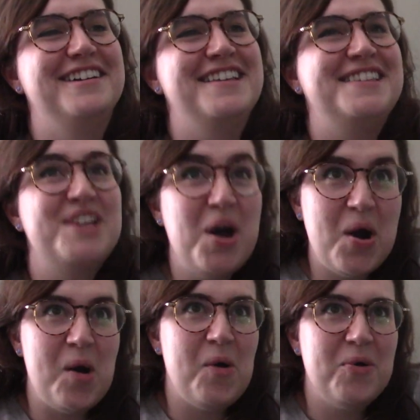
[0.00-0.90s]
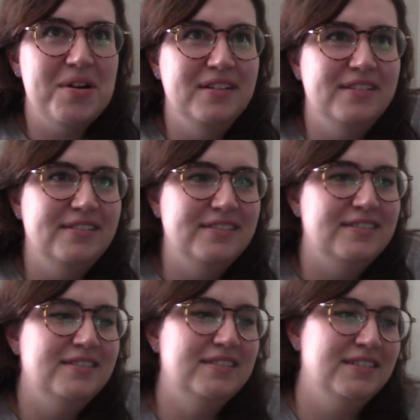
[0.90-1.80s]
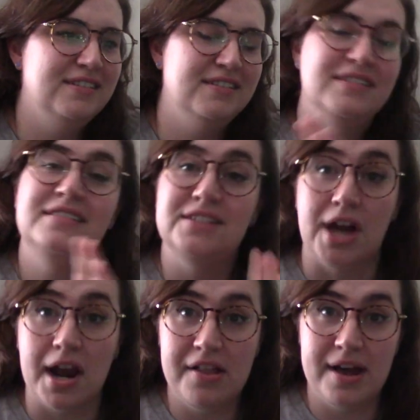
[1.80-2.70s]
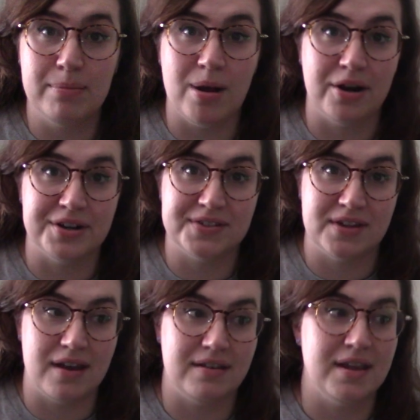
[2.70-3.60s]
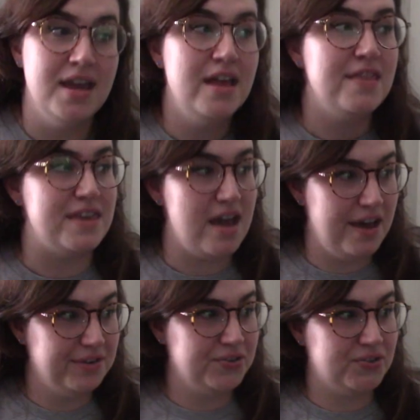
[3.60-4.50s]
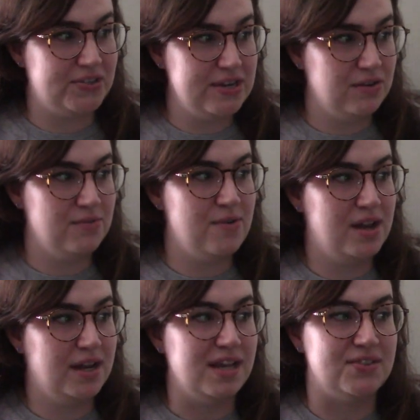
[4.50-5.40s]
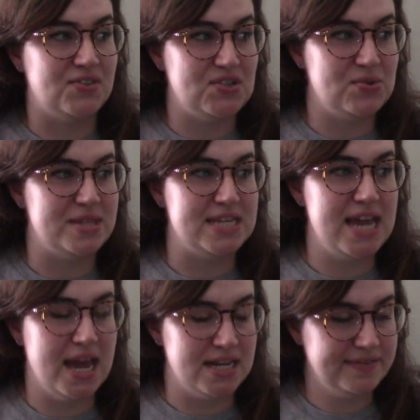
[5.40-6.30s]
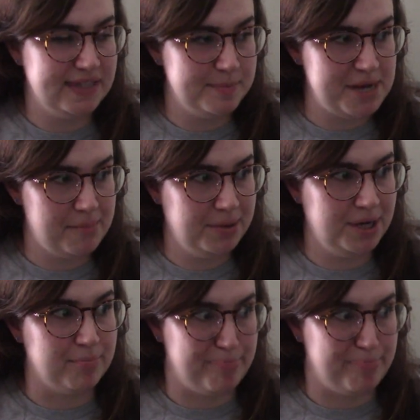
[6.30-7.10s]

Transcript: So got a lot of progress done. The other secret one is due at the end of September,